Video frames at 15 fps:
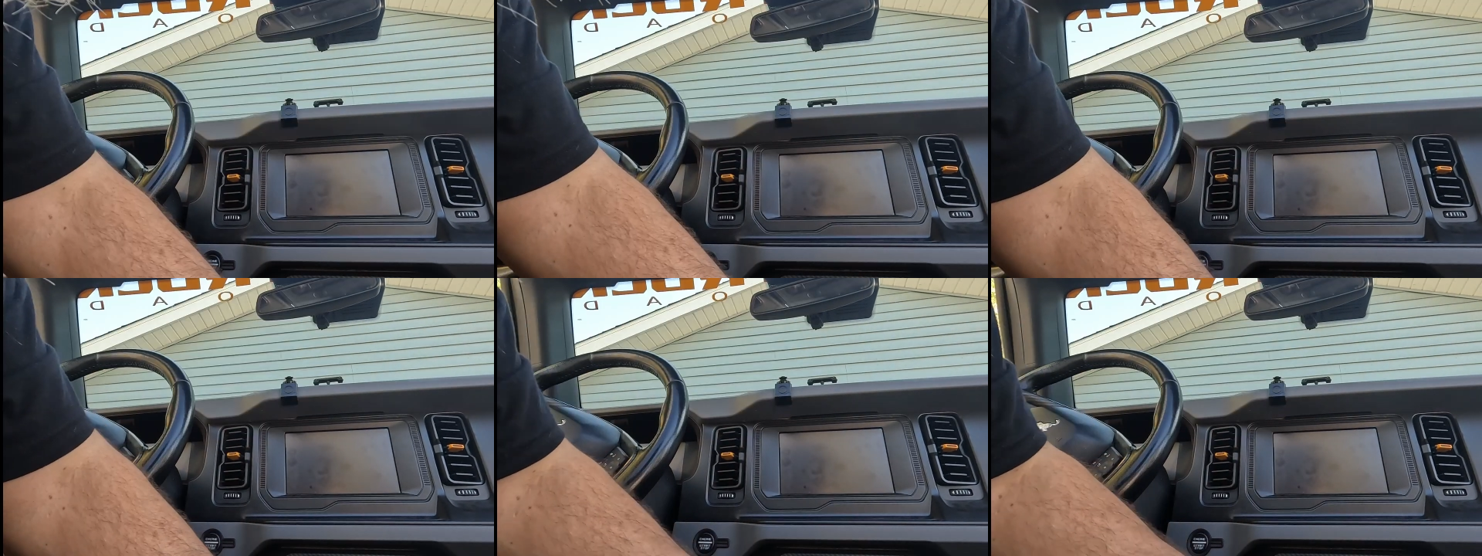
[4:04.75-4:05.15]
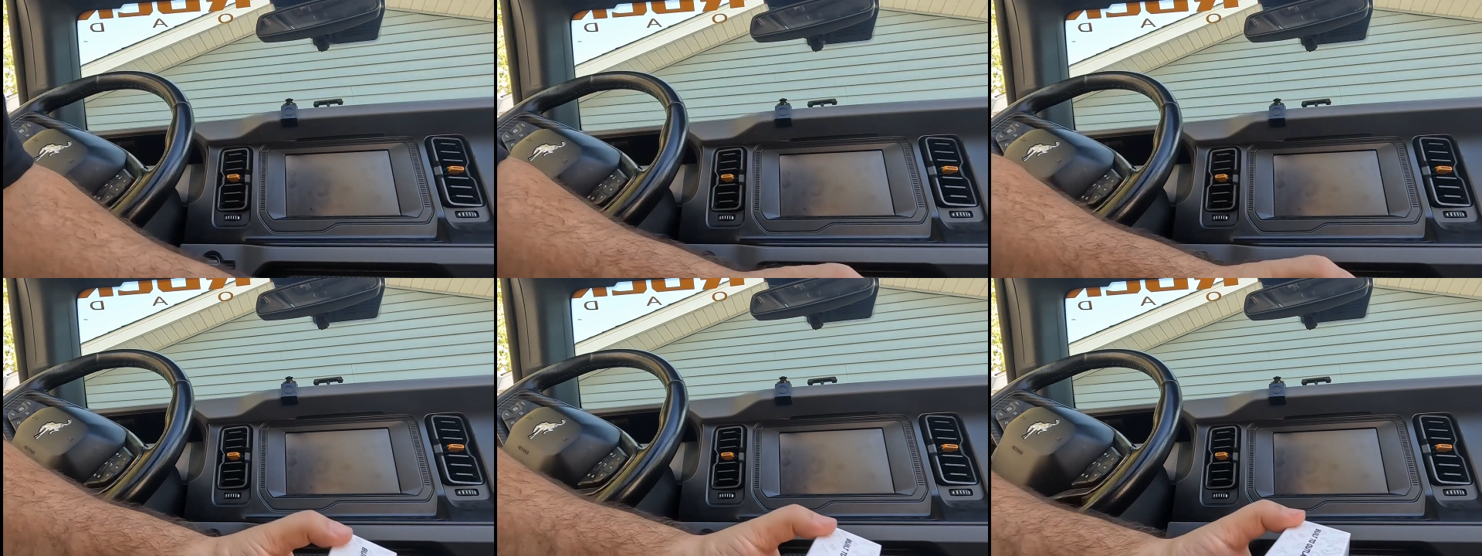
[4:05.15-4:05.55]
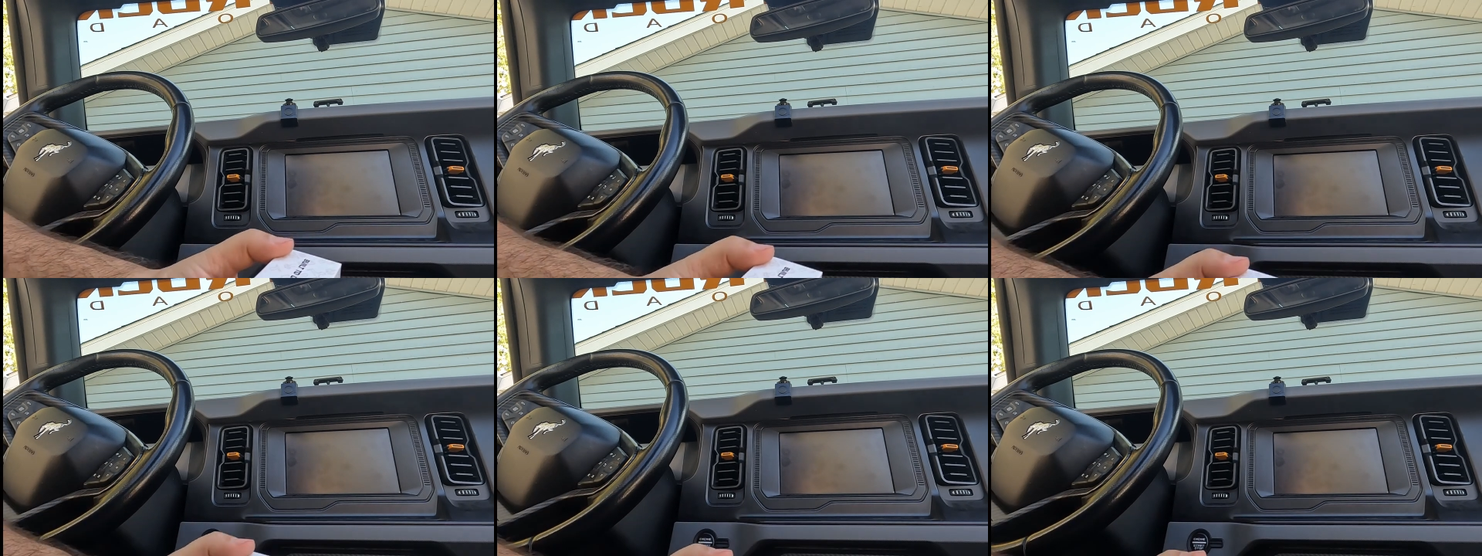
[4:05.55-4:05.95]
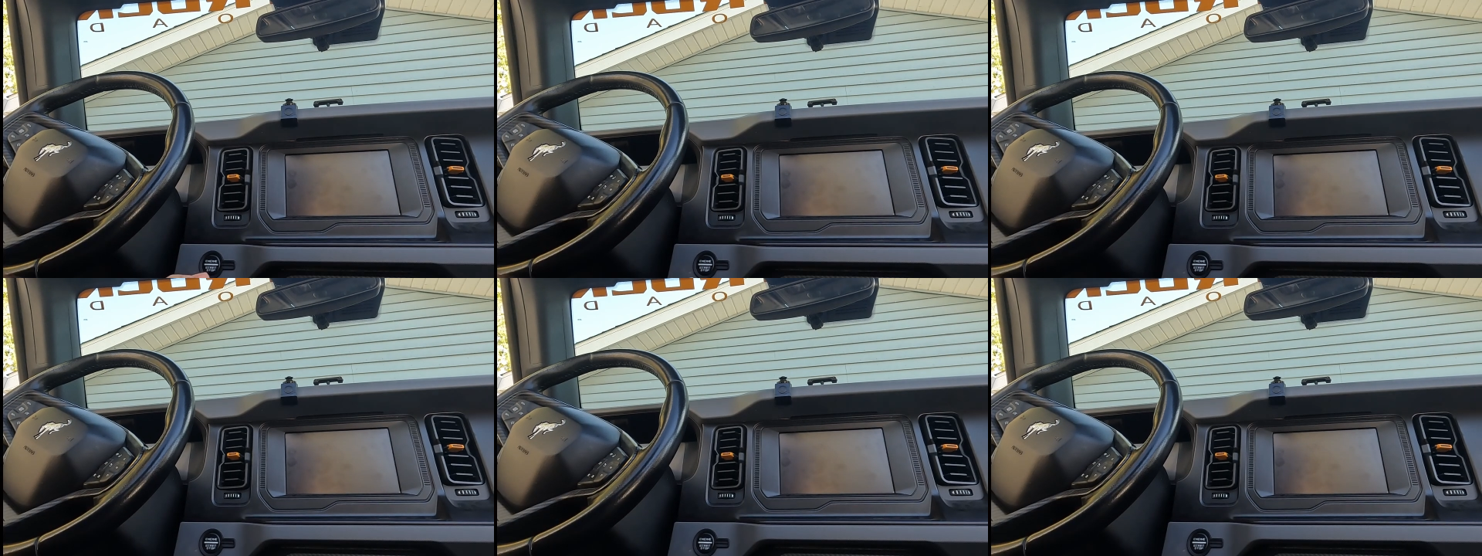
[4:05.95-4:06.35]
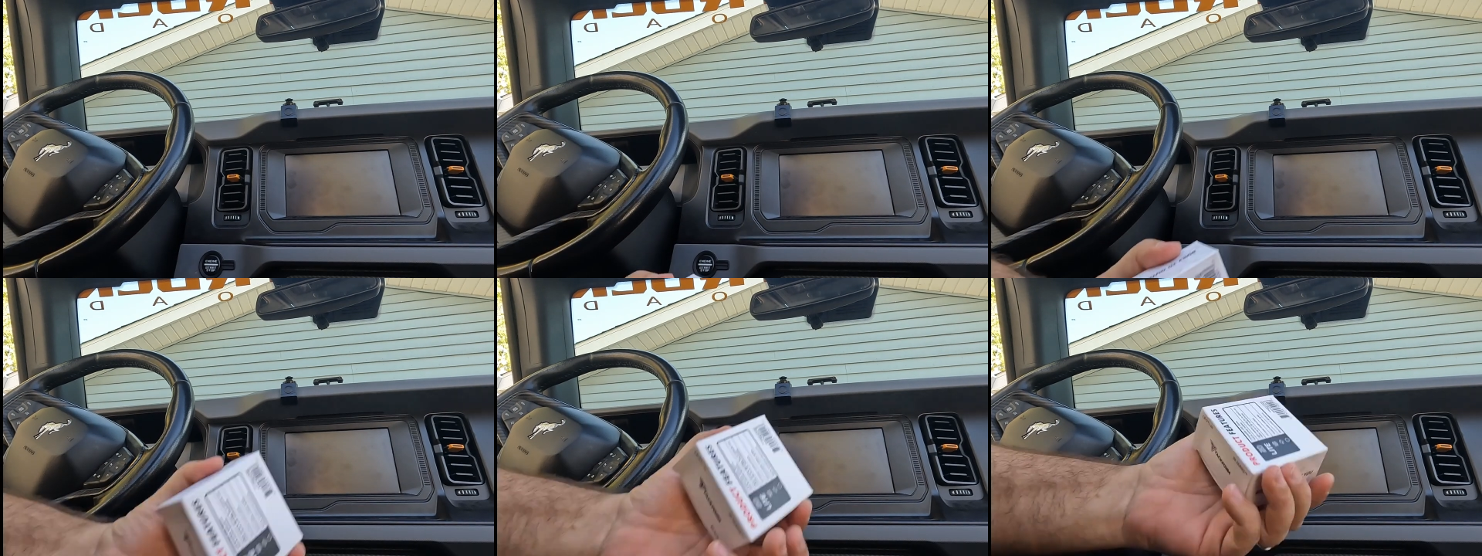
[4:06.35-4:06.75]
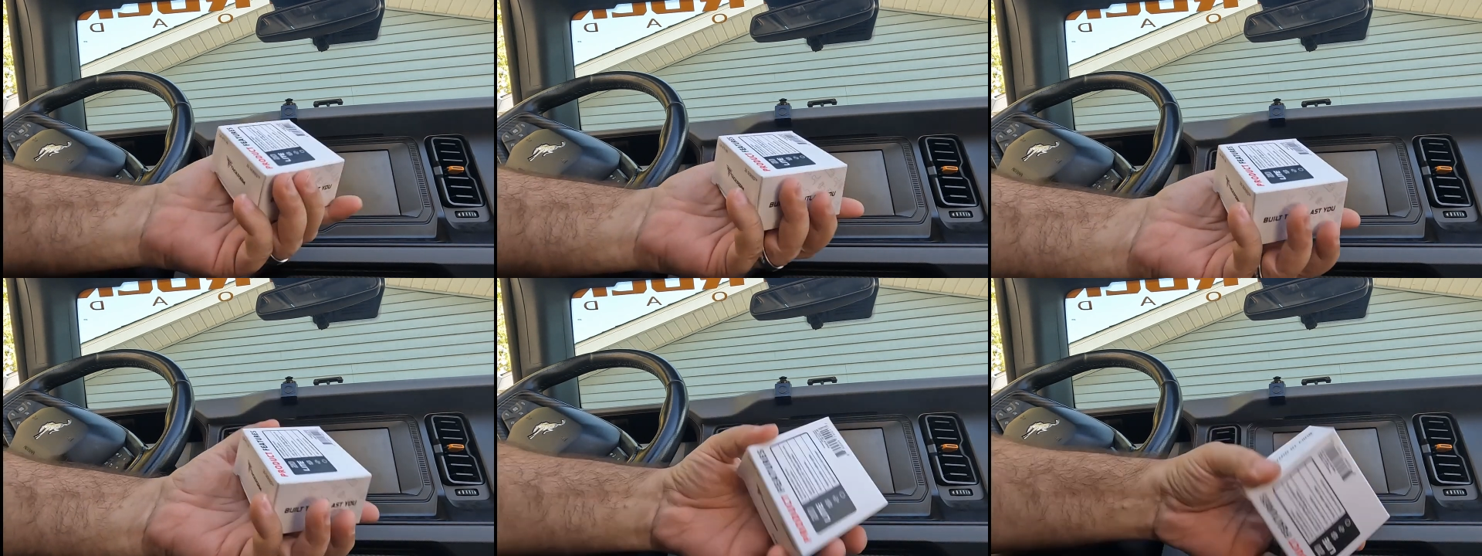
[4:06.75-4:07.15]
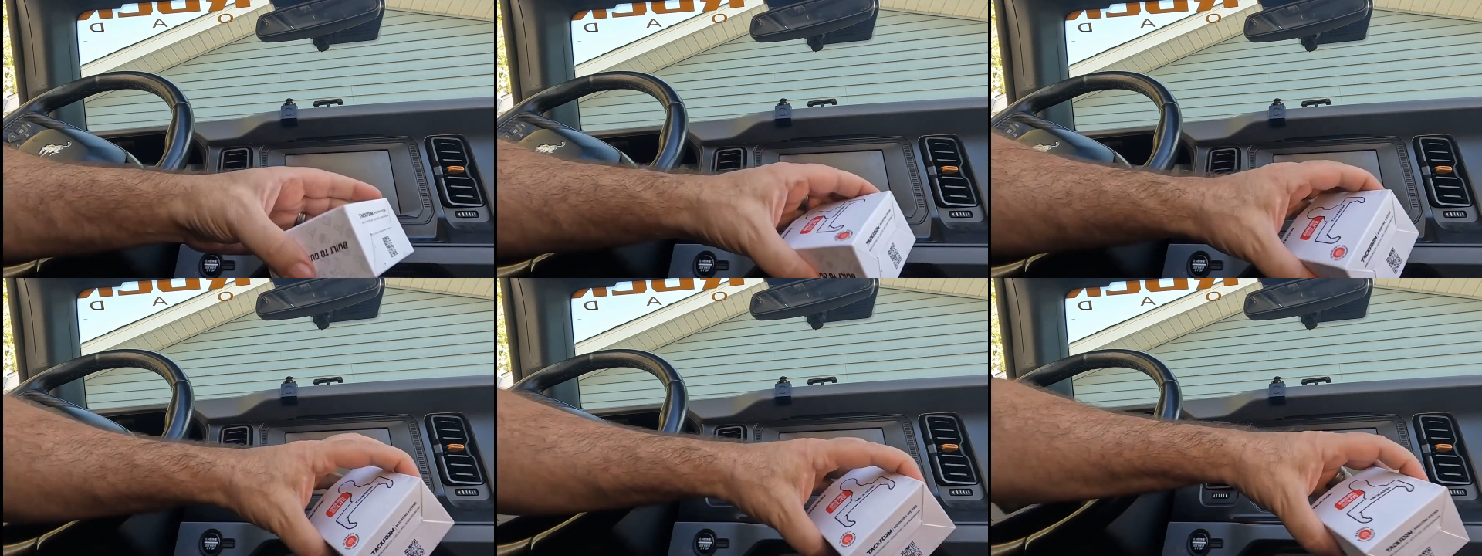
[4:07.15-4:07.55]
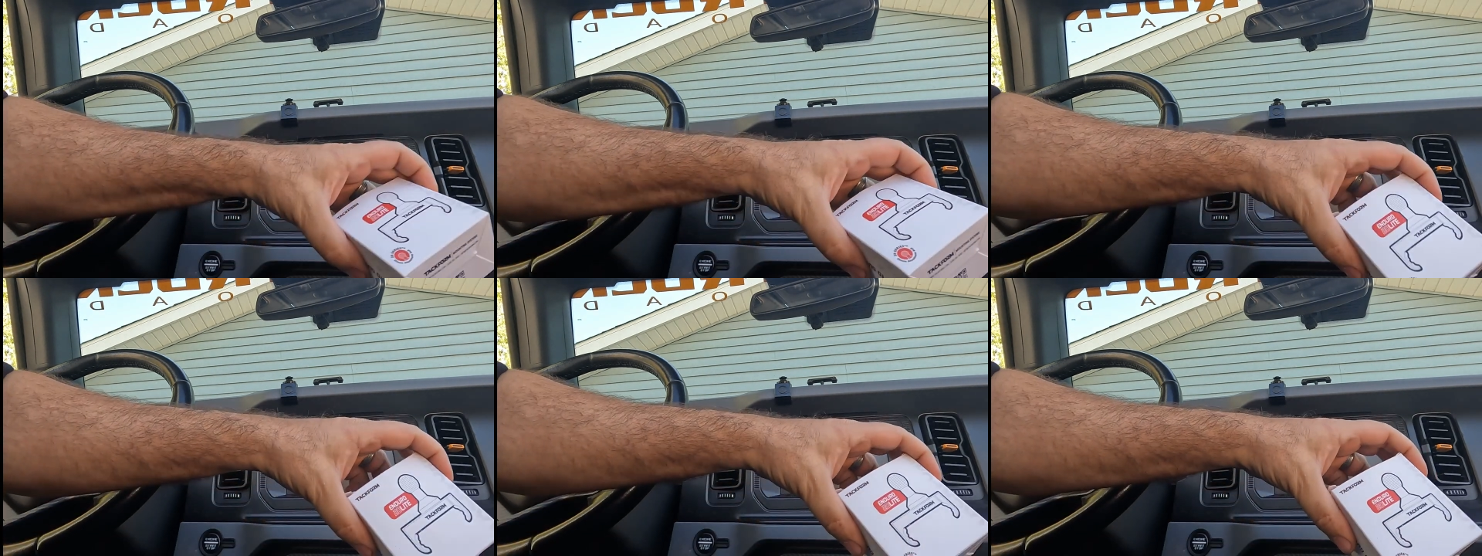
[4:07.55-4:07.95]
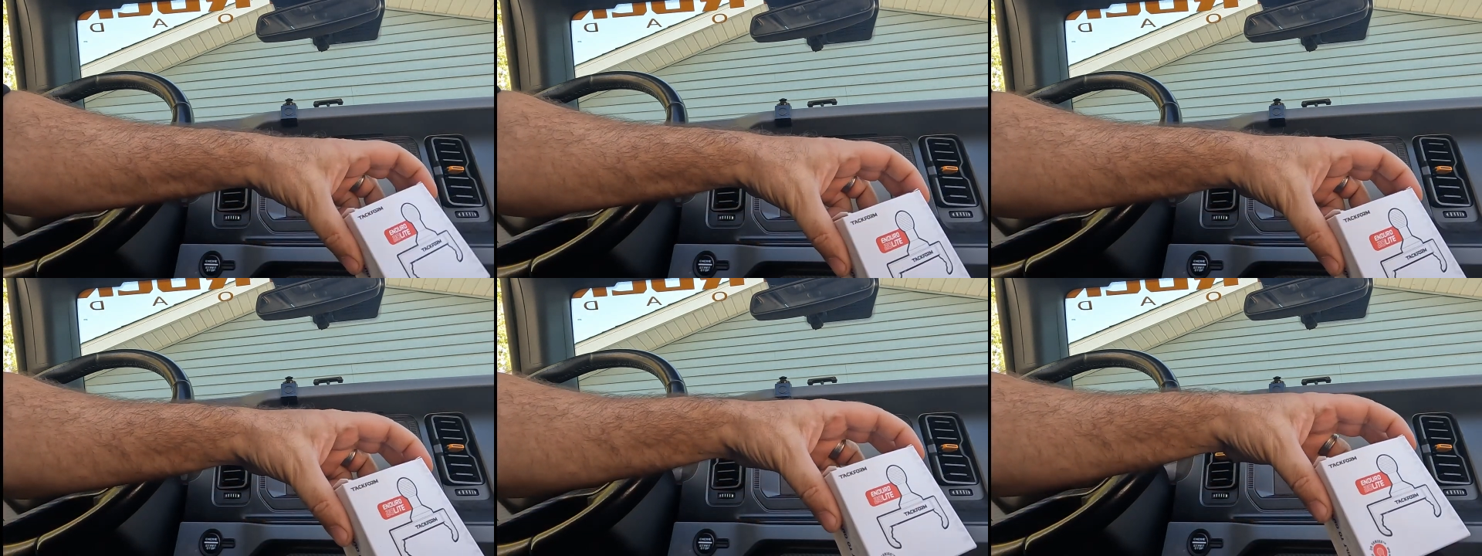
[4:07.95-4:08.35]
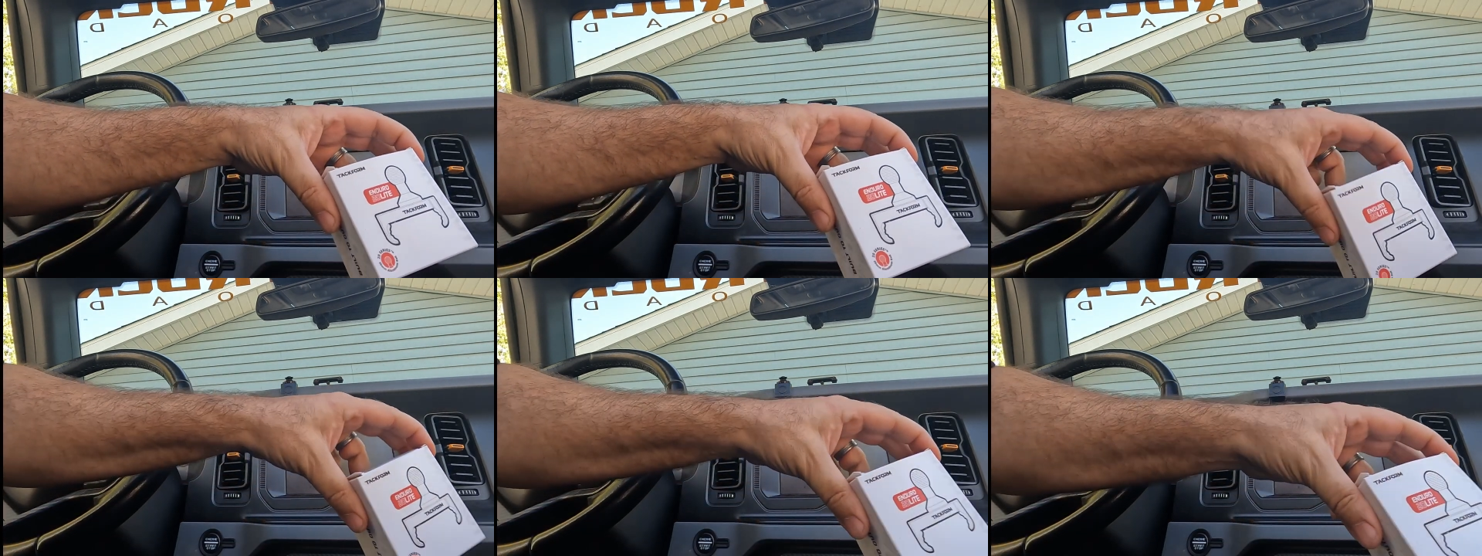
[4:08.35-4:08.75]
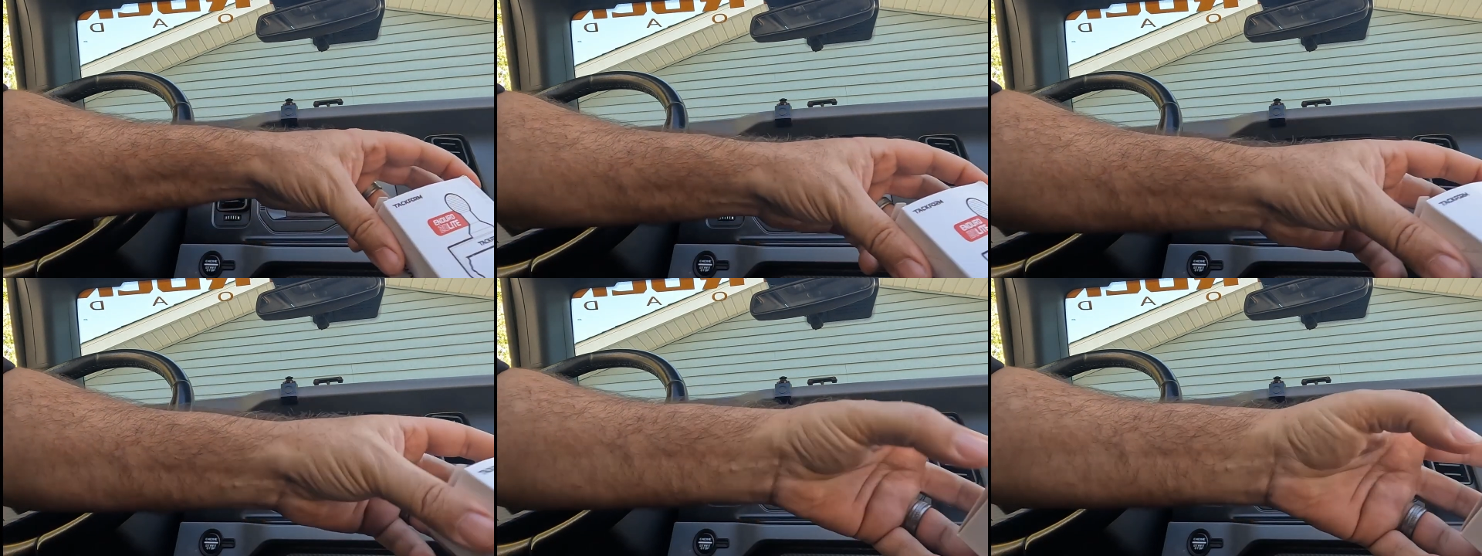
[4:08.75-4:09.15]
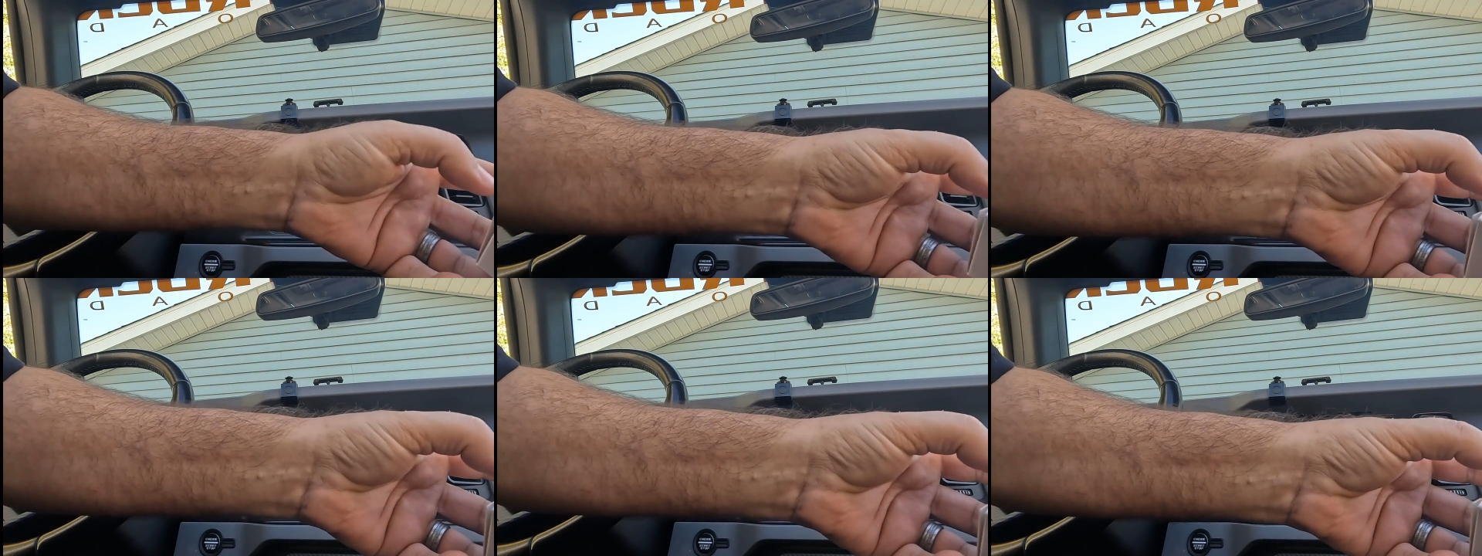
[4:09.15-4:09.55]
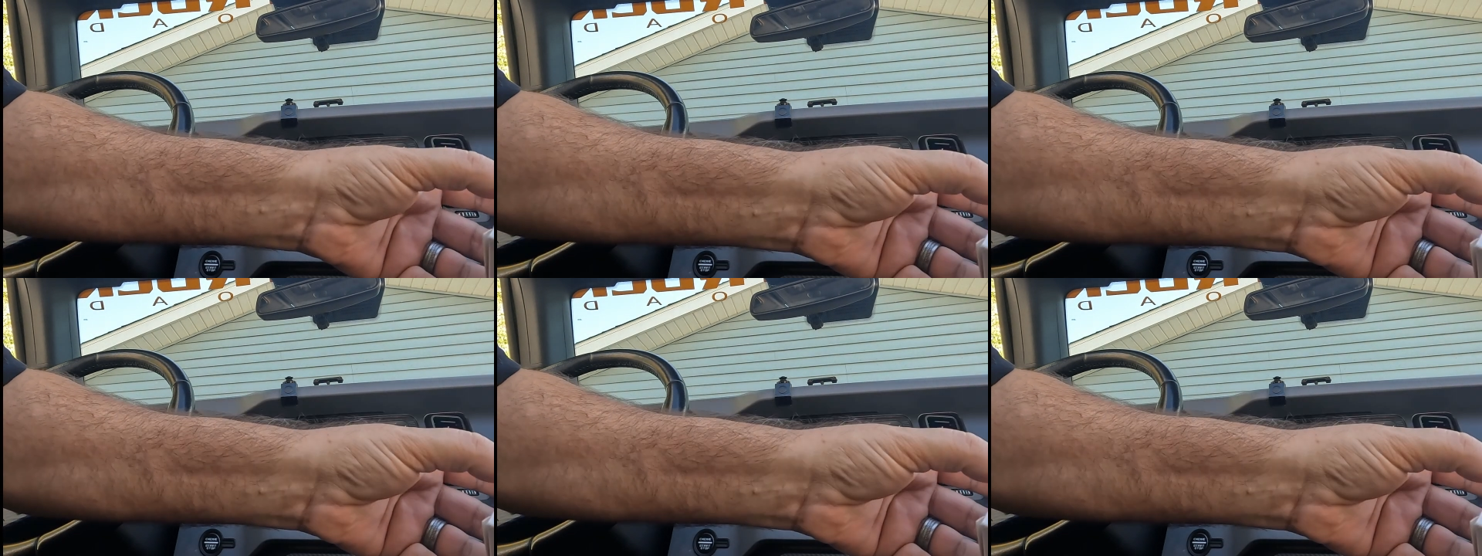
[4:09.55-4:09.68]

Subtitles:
(no speaker visible)